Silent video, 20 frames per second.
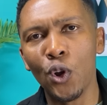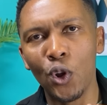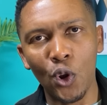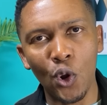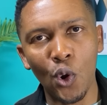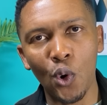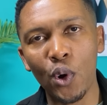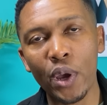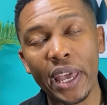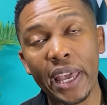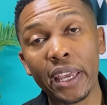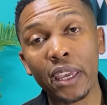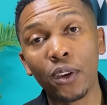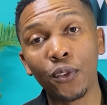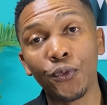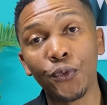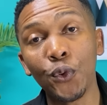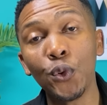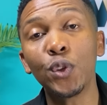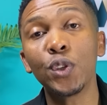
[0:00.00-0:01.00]
low-hanging
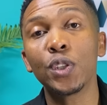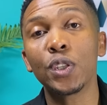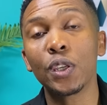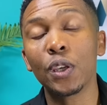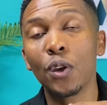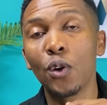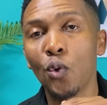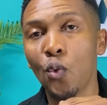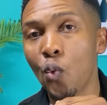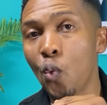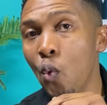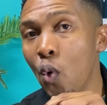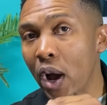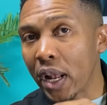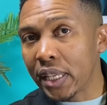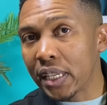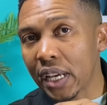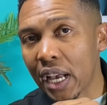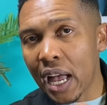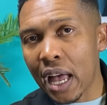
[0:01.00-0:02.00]
fruits.
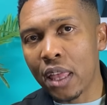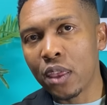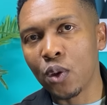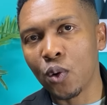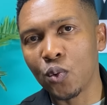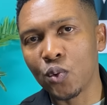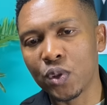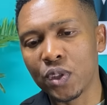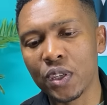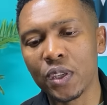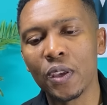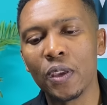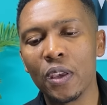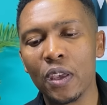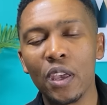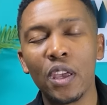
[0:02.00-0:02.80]
What are those?